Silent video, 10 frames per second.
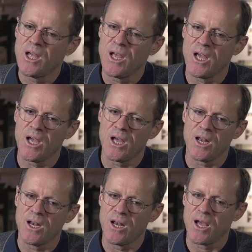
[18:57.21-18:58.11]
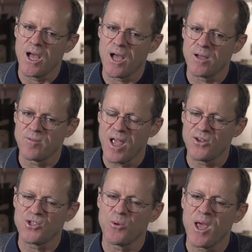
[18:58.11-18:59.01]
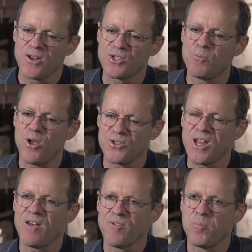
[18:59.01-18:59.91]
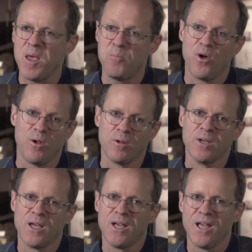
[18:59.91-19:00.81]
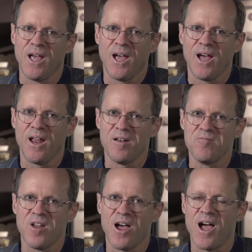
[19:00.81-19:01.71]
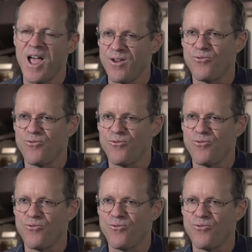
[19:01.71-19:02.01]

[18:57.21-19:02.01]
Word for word: And so we had a small staff of people. And I had